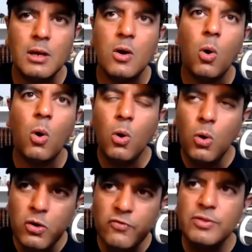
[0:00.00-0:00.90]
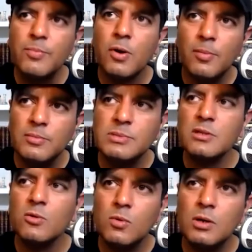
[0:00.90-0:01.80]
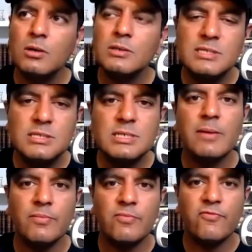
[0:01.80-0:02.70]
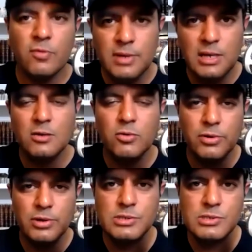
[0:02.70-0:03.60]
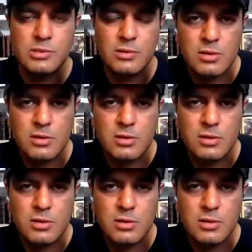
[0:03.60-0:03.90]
All of the problems in the world stem from ignorance.